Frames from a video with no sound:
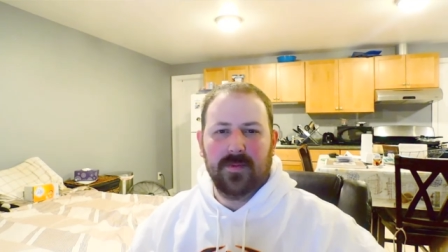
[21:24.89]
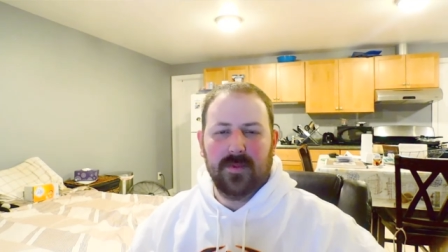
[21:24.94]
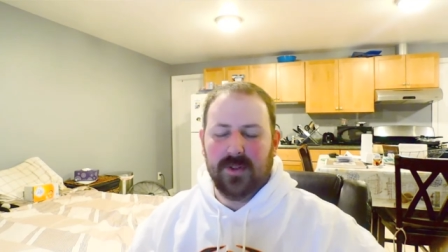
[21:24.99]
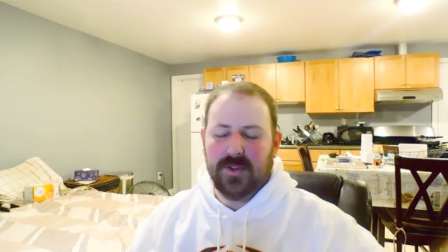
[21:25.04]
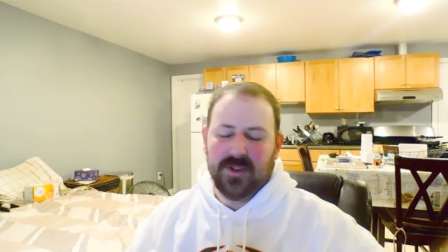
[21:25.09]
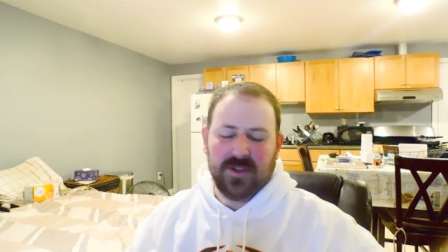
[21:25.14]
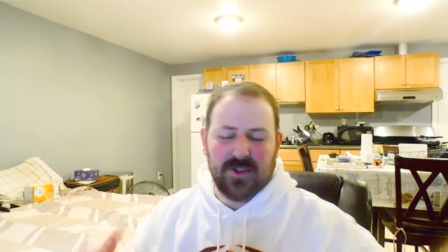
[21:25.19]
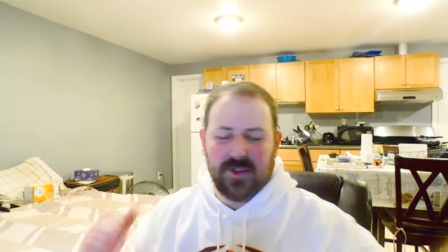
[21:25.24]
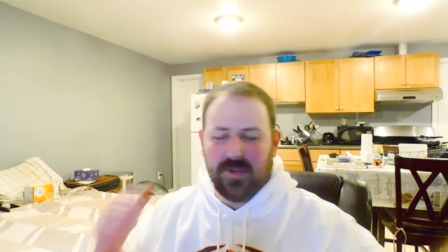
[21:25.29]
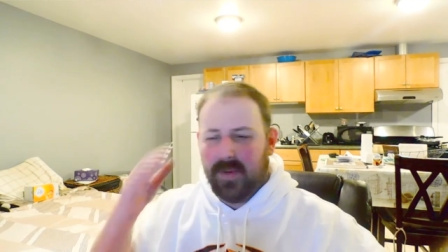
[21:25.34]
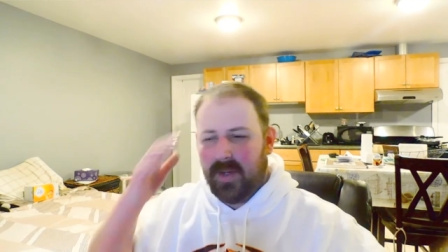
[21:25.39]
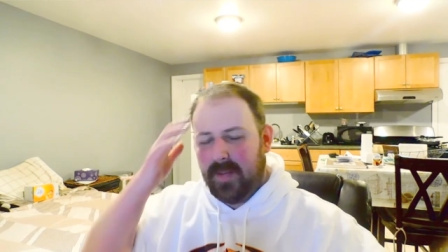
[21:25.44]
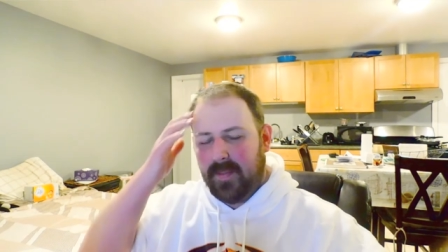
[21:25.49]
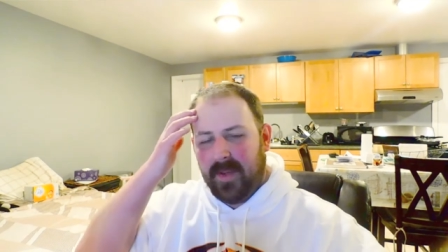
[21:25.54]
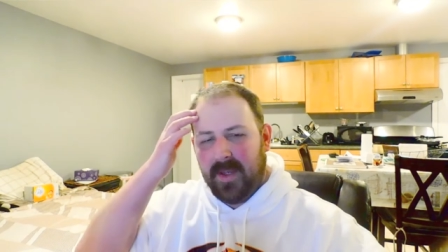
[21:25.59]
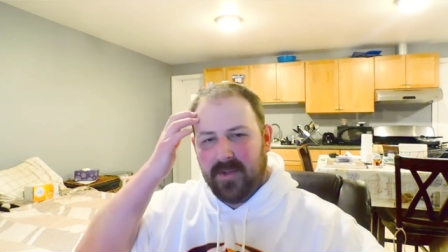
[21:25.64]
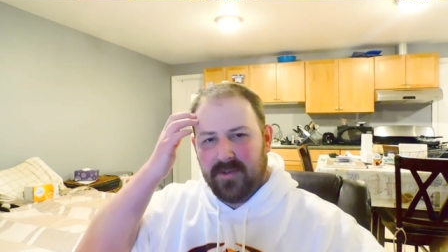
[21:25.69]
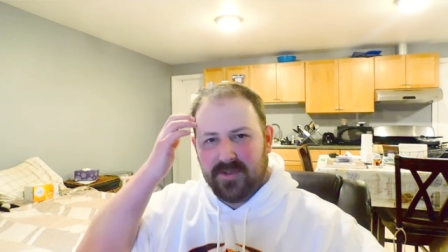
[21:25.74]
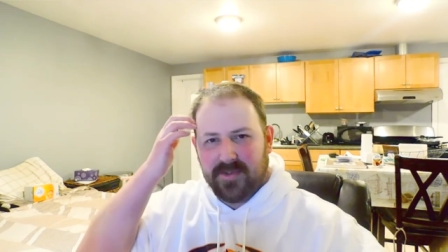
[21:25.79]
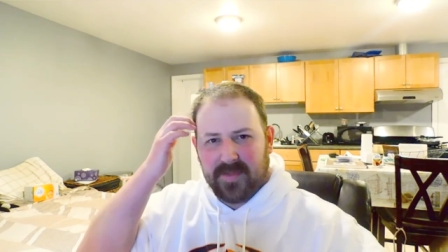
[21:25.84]
We just do egg
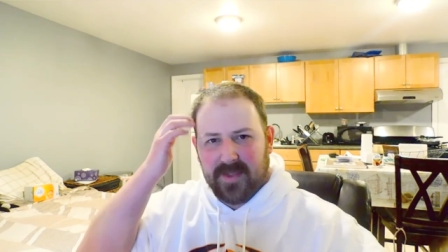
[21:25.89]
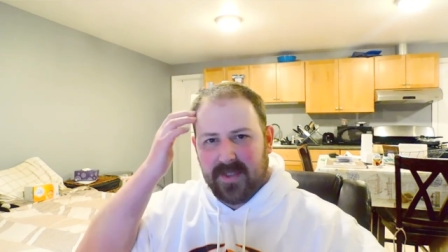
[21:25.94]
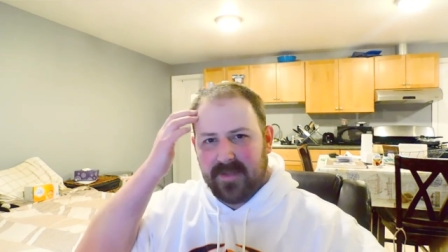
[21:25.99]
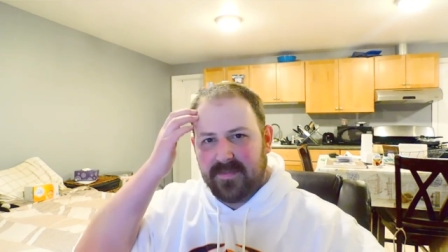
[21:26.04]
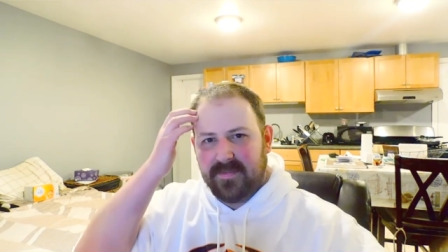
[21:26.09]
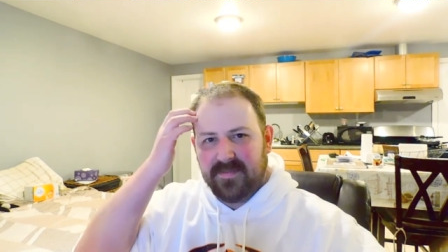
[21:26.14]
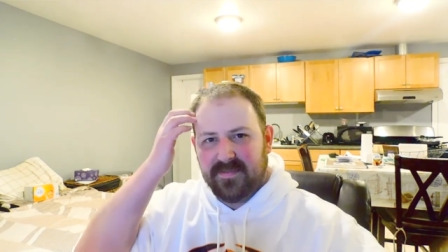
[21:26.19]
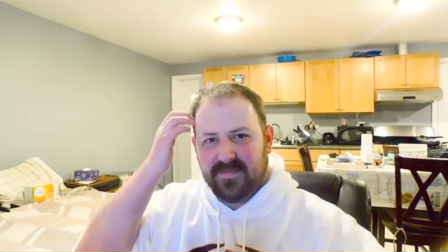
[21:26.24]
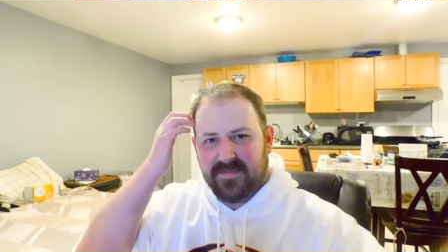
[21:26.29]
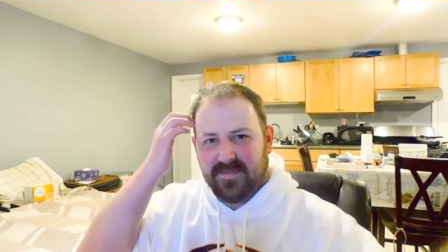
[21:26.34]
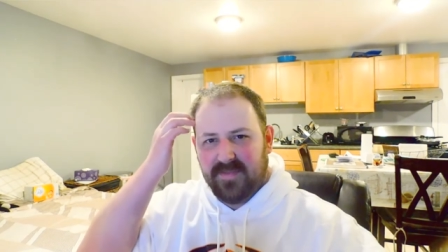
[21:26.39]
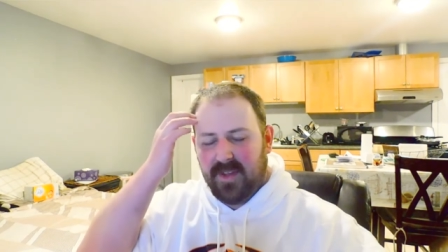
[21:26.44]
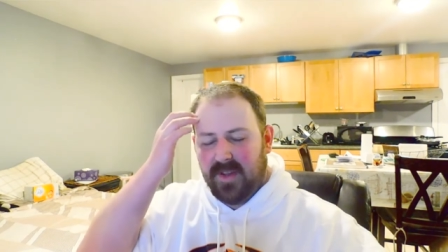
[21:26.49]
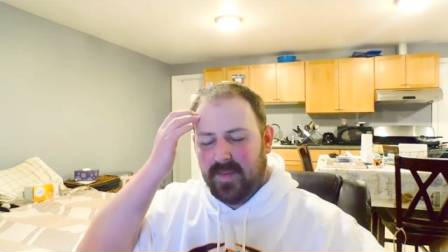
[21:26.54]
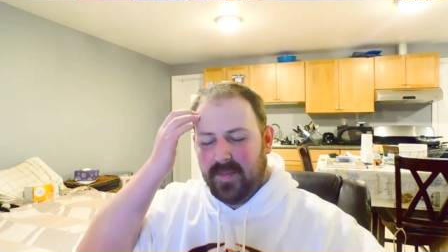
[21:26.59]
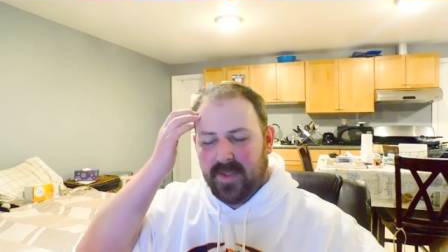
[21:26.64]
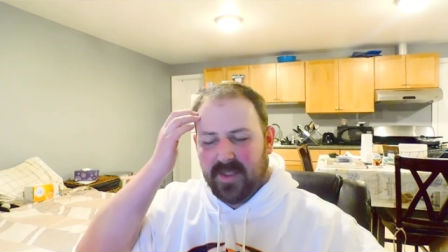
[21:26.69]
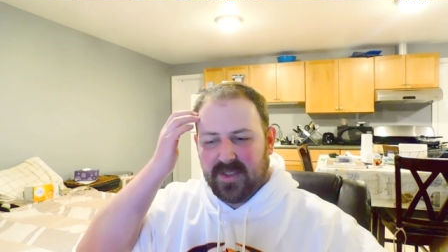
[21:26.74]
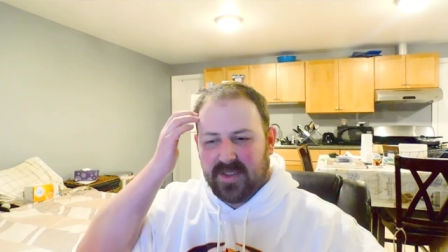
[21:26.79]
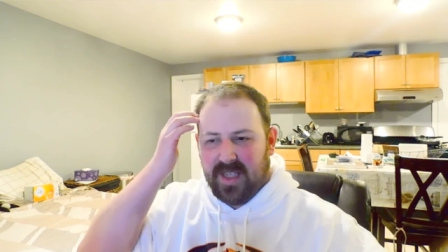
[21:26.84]
bagels, man. They're
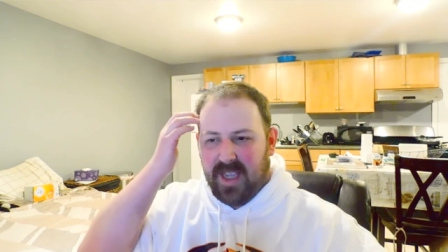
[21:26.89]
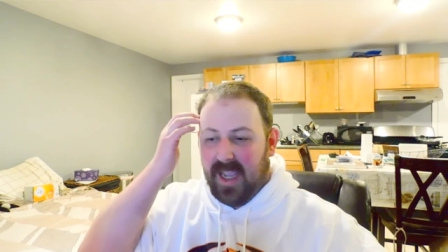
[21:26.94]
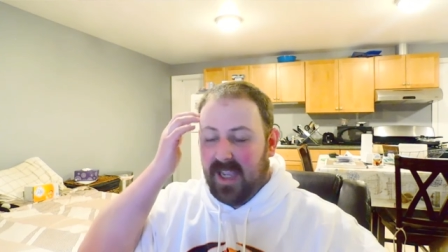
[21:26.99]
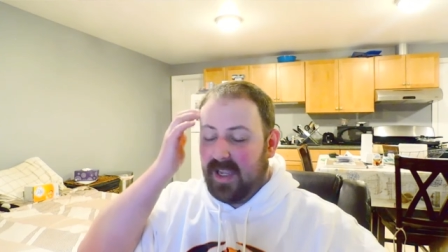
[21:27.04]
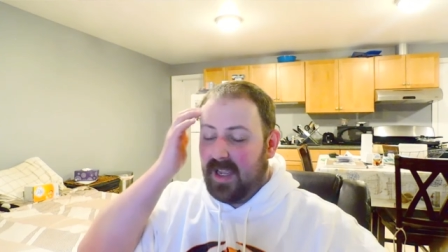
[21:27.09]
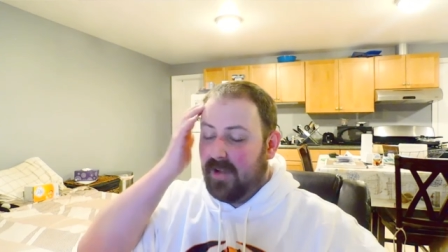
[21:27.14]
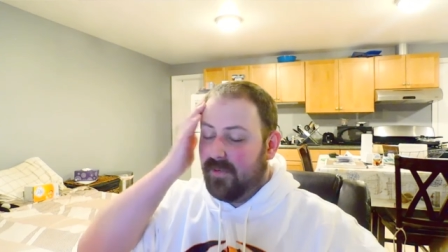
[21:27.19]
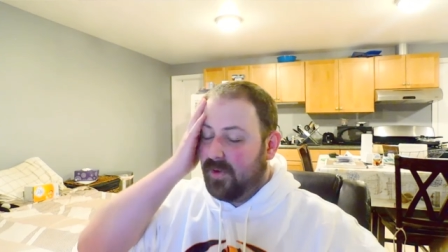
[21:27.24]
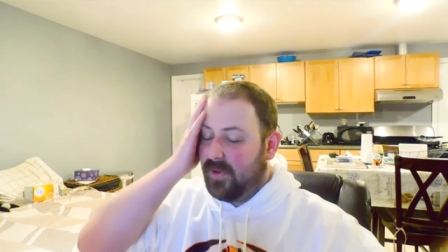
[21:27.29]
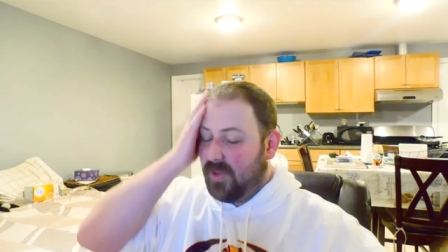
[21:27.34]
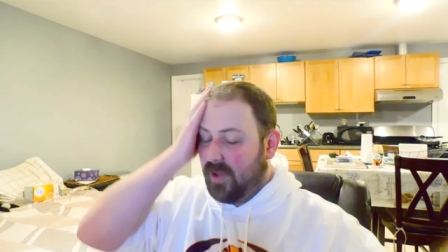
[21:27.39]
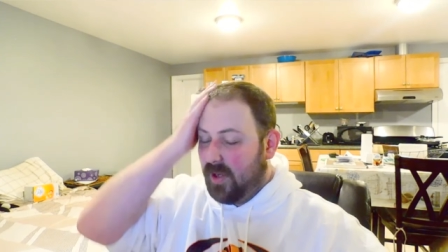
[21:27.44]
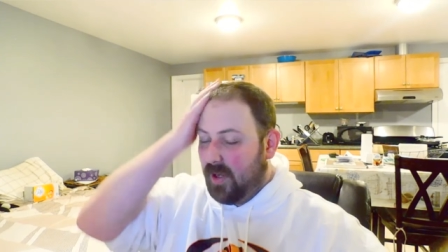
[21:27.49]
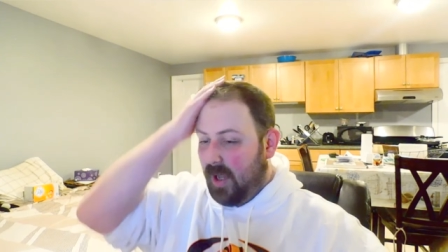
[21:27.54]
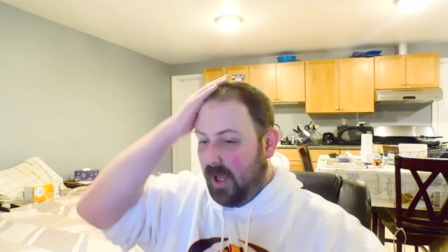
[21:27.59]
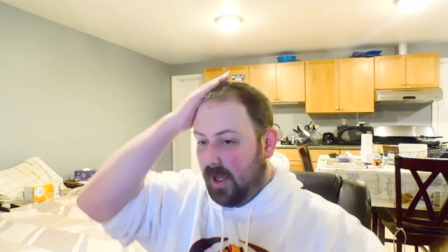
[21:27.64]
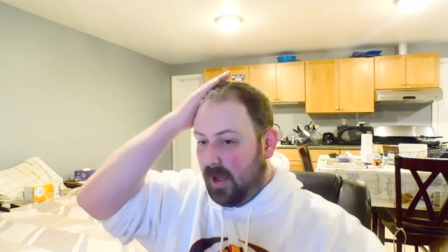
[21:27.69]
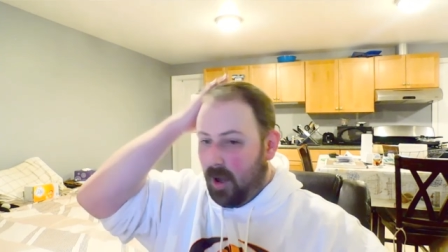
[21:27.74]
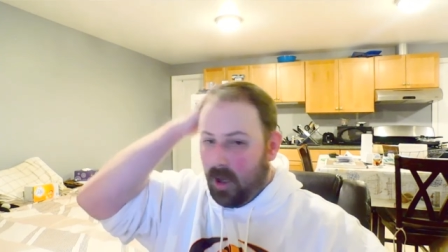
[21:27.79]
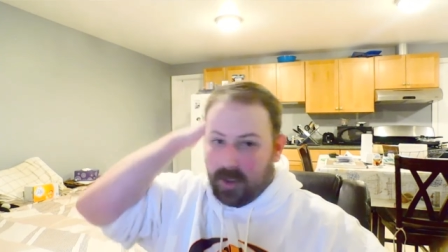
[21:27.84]
the best. Egg everything,
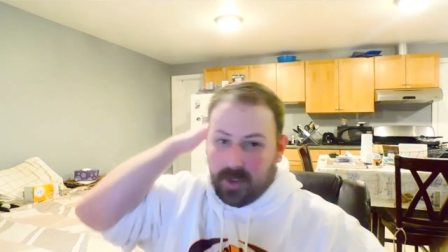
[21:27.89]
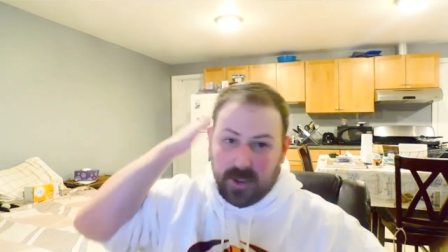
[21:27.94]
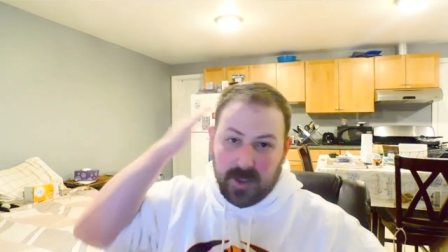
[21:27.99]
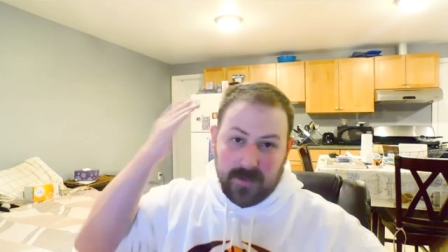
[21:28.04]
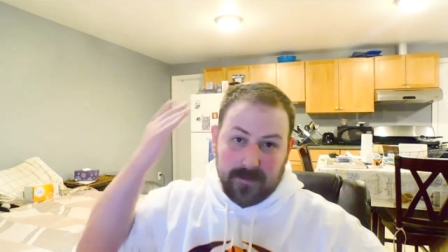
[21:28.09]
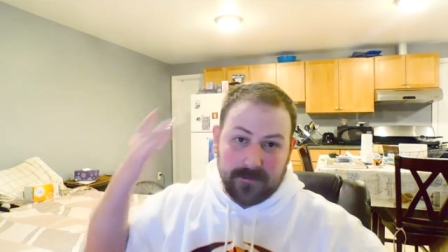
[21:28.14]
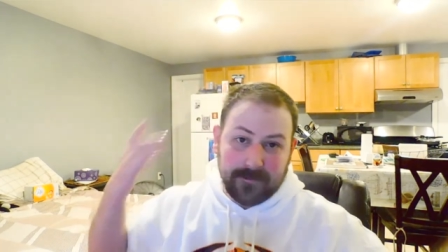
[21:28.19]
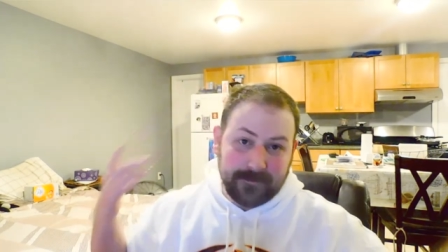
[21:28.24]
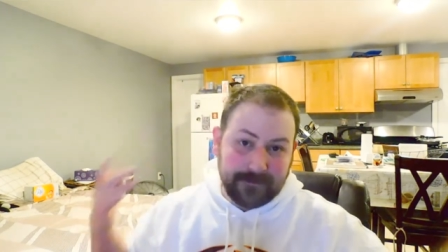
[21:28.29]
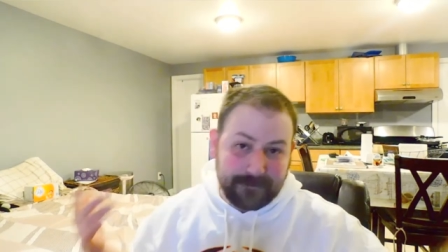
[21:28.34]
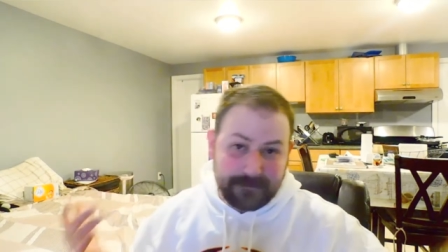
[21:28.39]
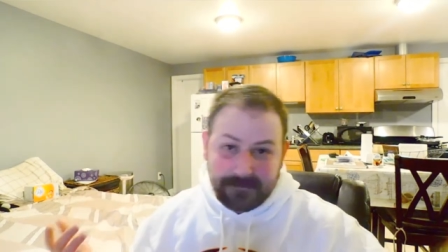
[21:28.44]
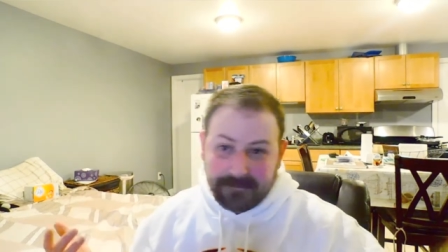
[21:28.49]
egg onion.